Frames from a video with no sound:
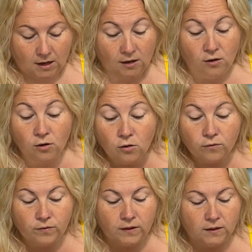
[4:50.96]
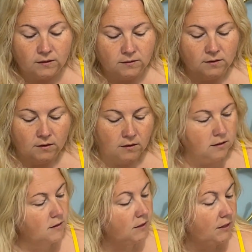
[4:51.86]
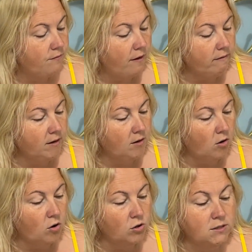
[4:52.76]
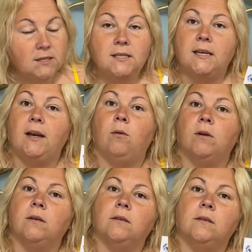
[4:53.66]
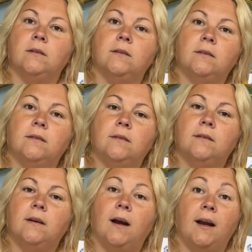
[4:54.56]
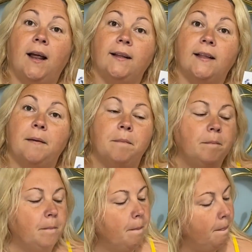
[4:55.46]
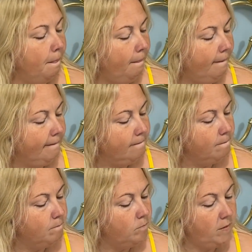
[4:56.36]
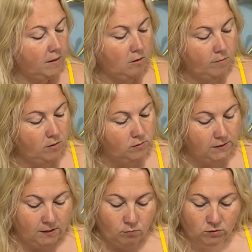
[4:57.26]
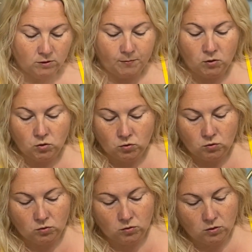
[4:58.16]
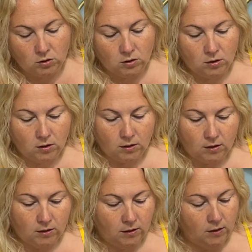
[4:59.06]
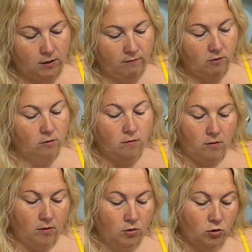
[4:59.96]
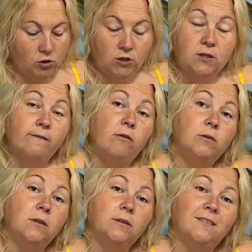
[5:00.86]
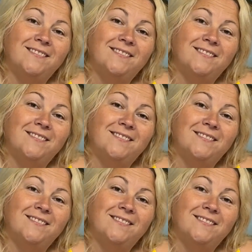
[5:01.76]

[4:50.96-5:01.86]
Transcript: I love these. They're very artistic ones. I like them. I think I'll be using them once more. And then you've got another sheet of roses.